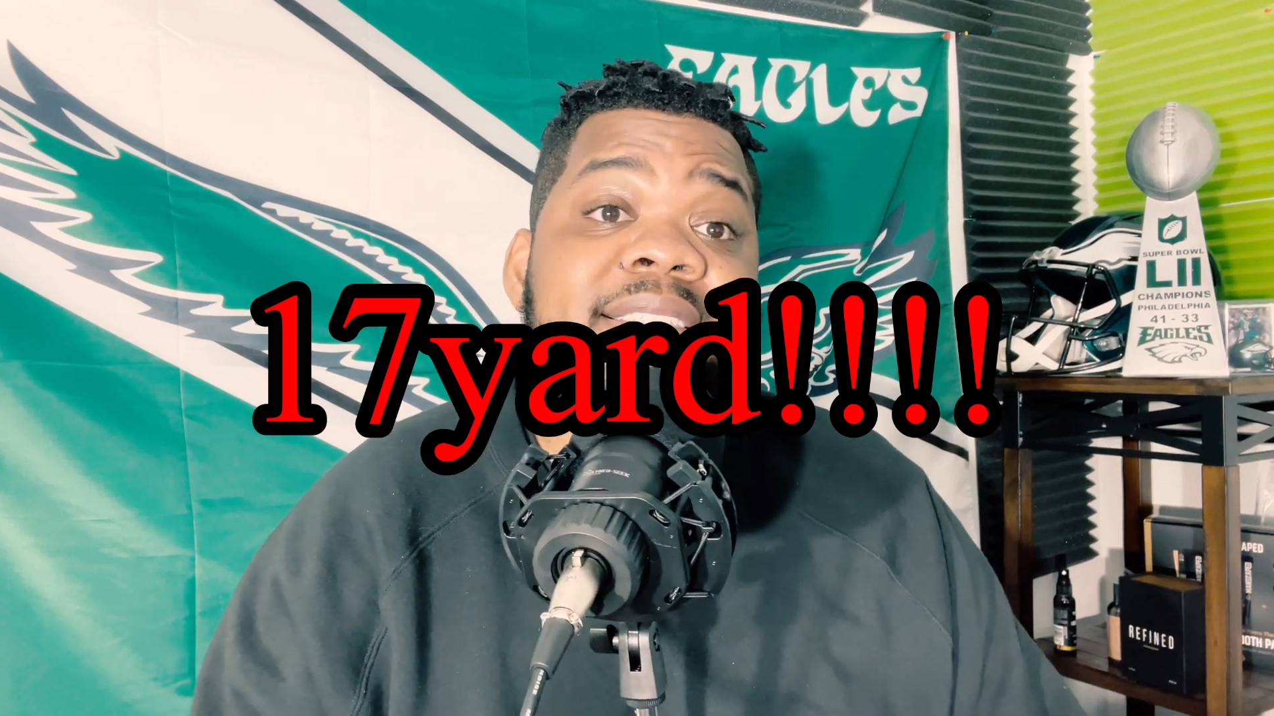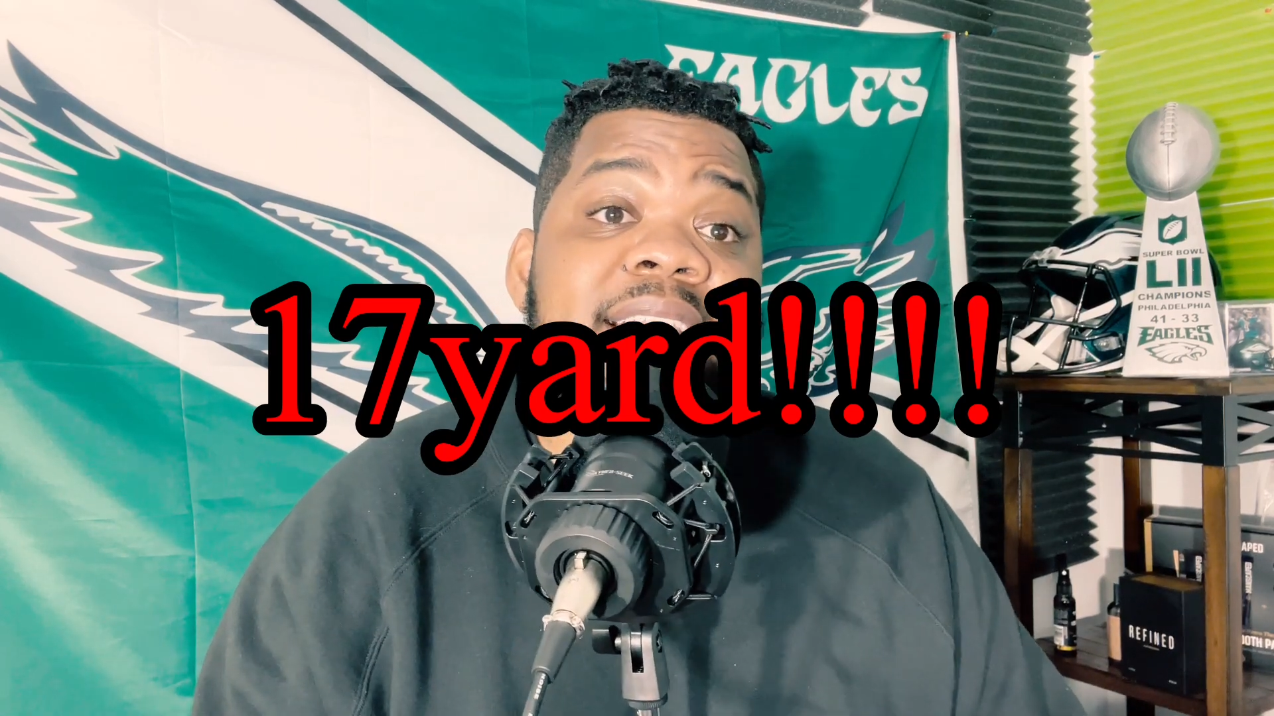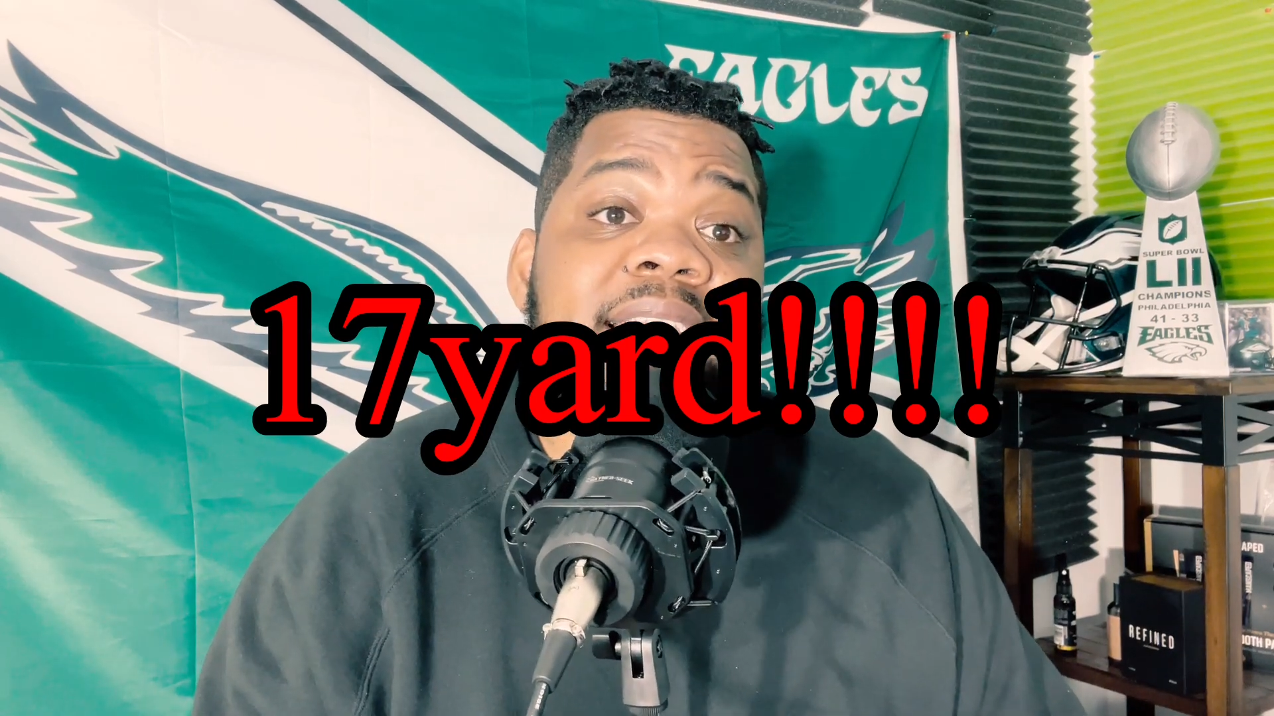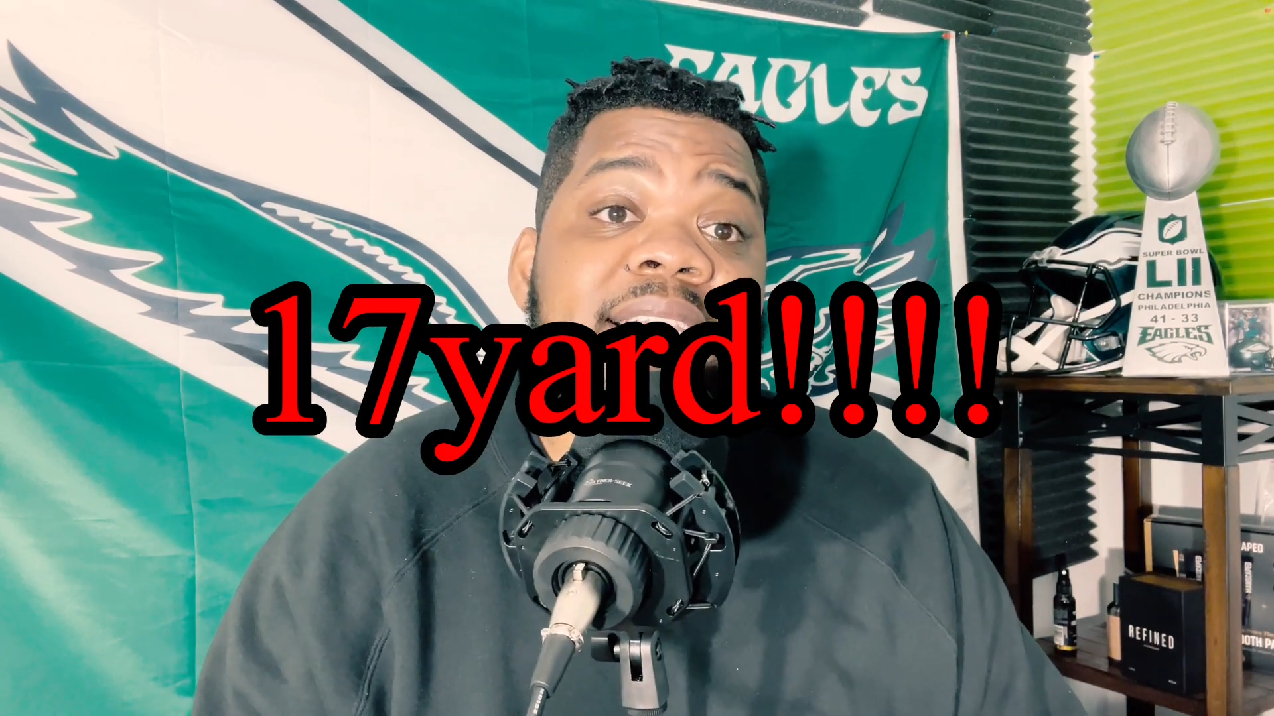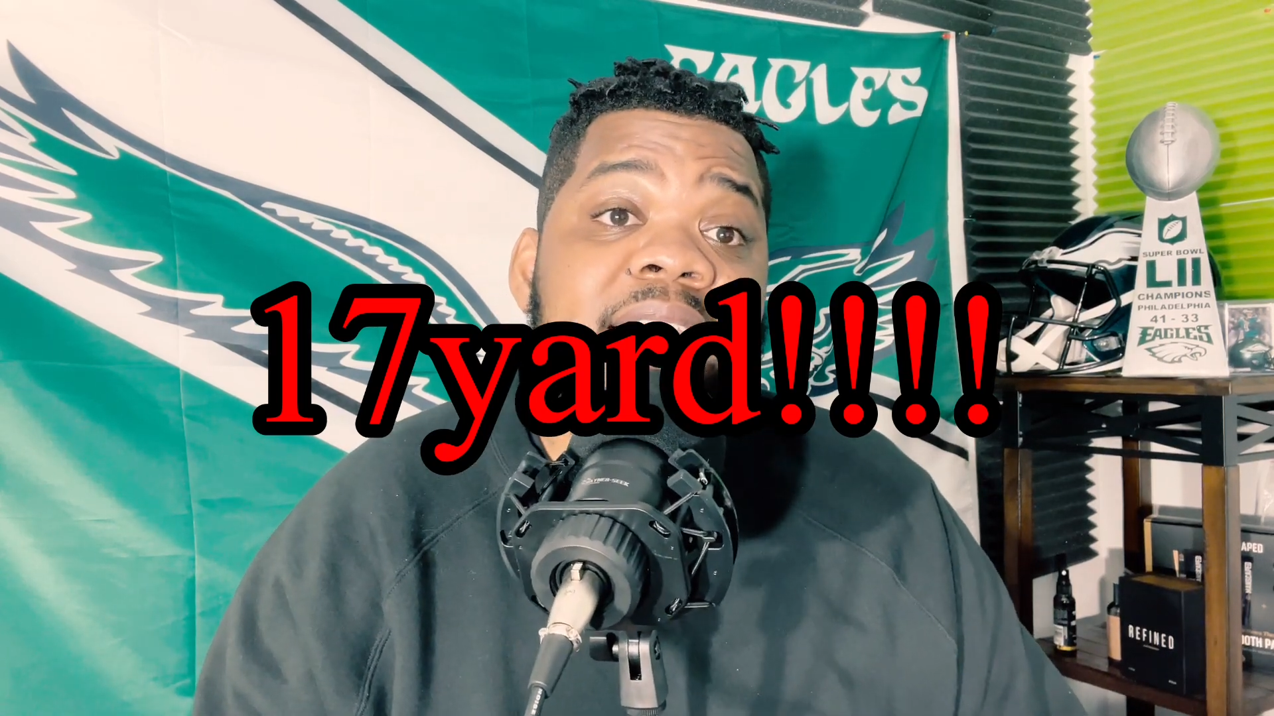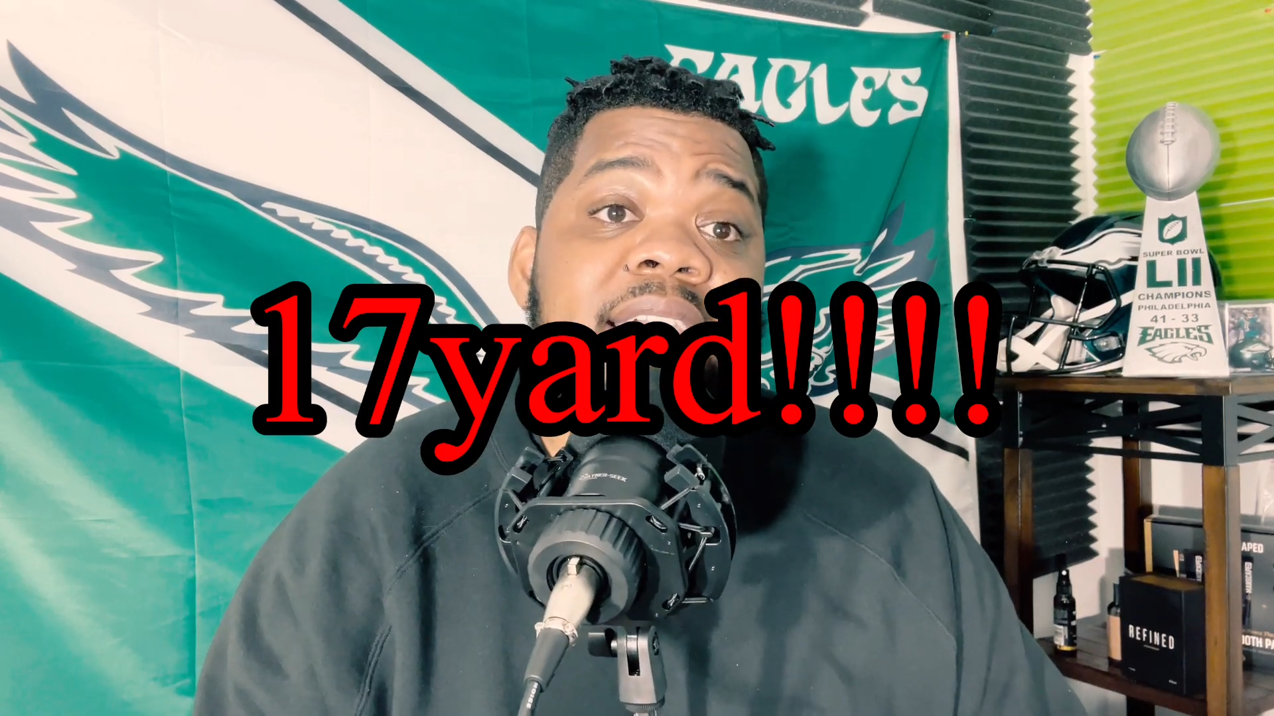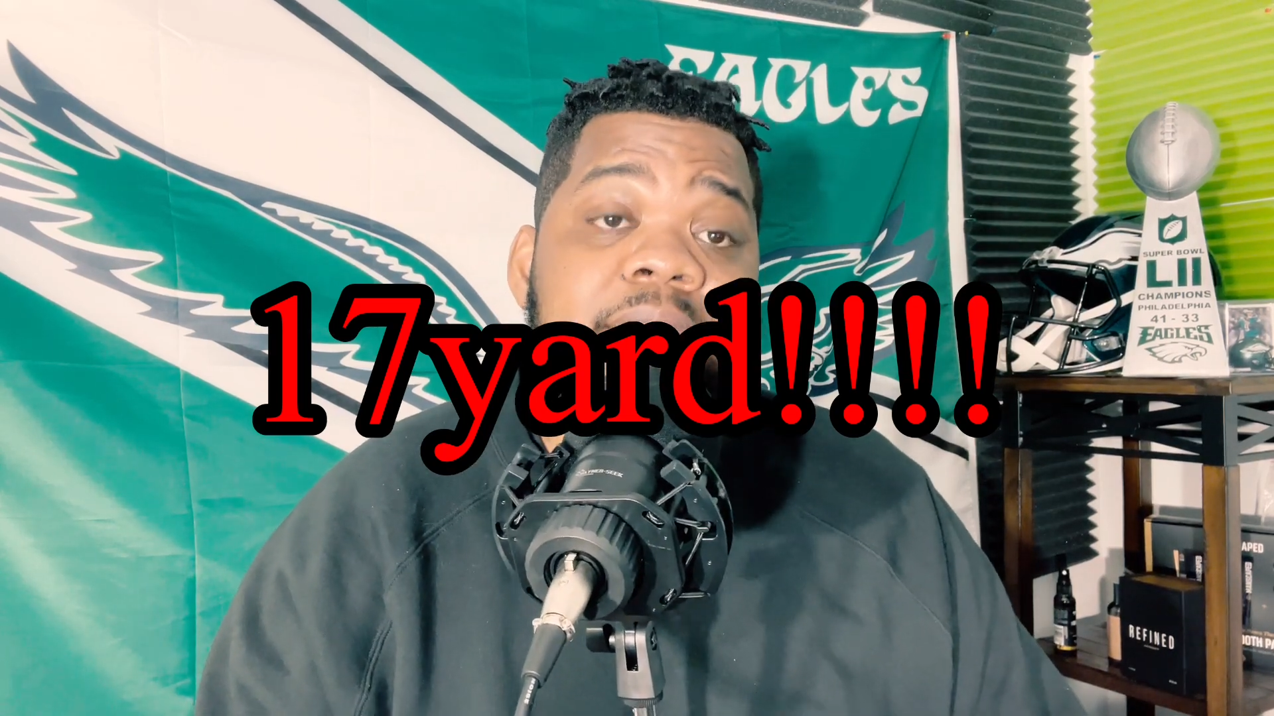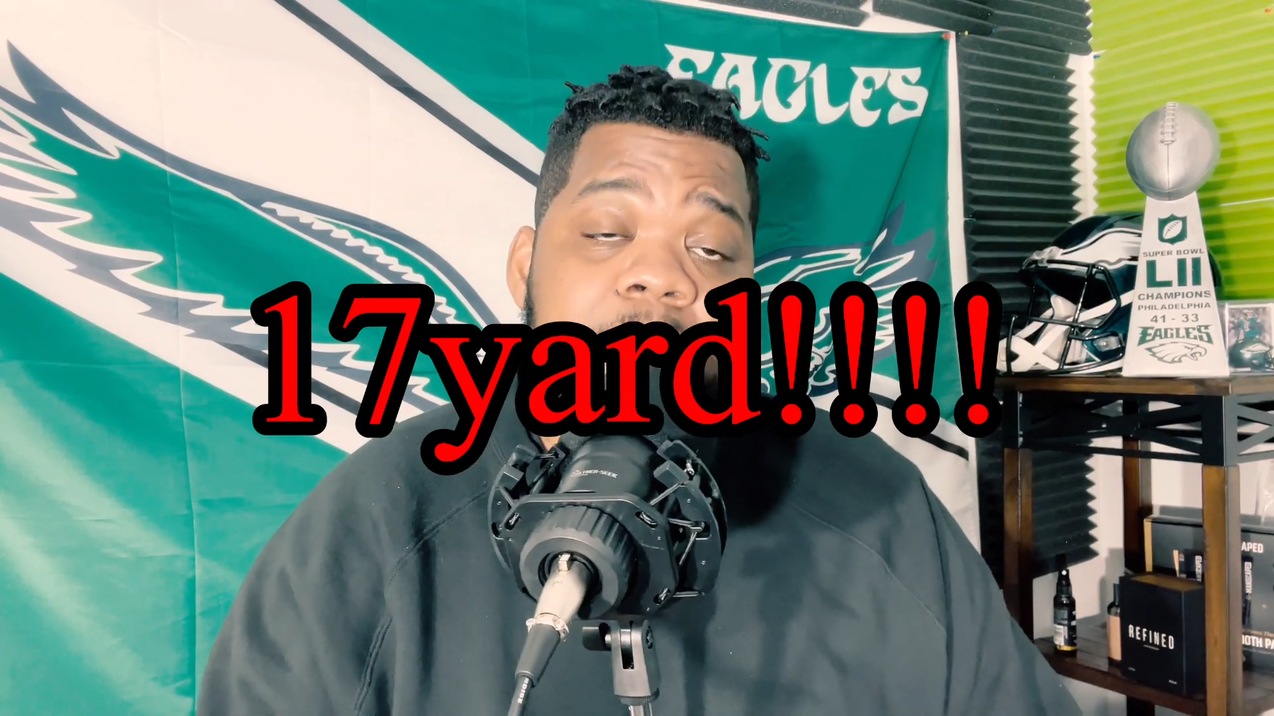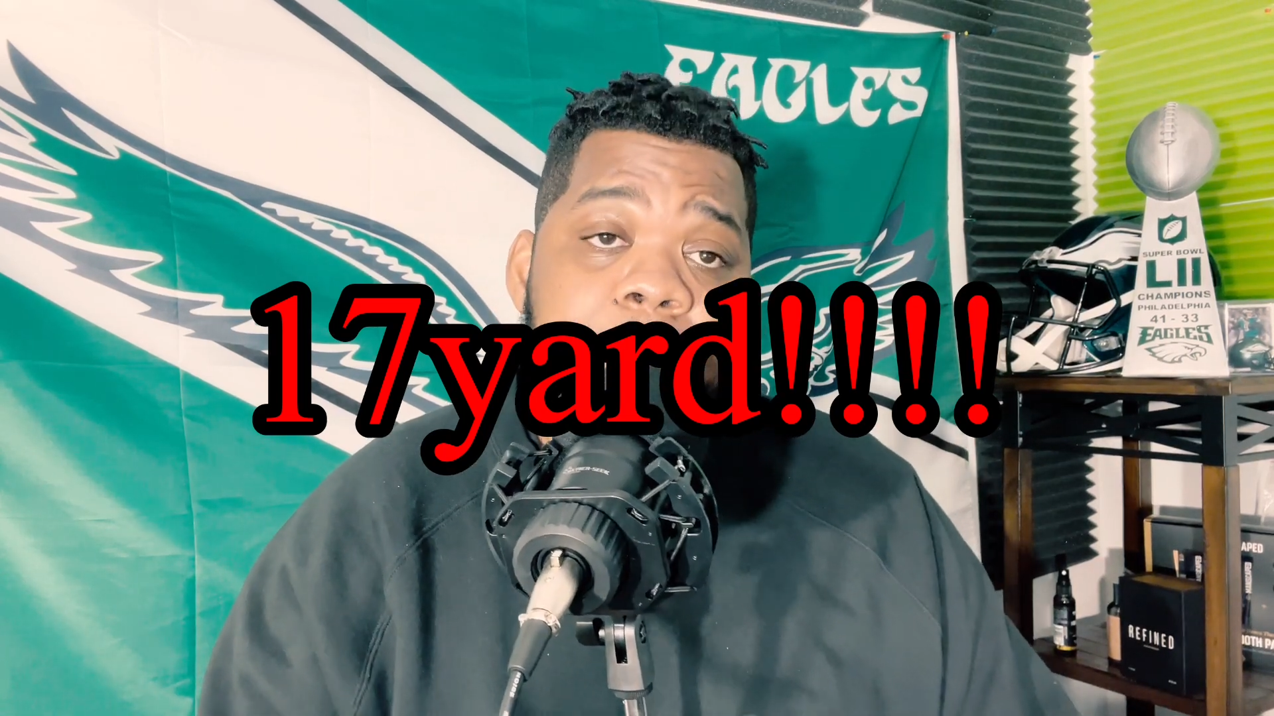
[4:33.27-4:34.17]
sink in.